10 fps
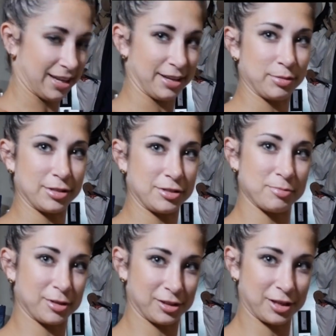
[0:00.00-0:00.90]
I put
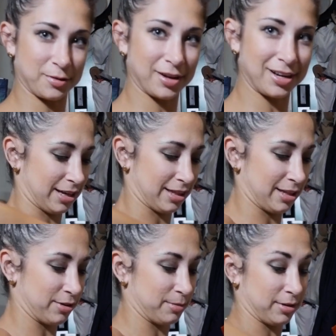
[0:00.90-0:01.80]
too much liquid. I
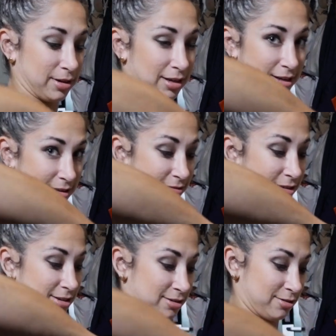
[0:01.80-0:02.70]
think what I'm gonna have
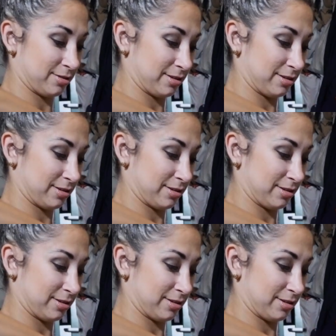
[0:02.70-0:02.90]
to do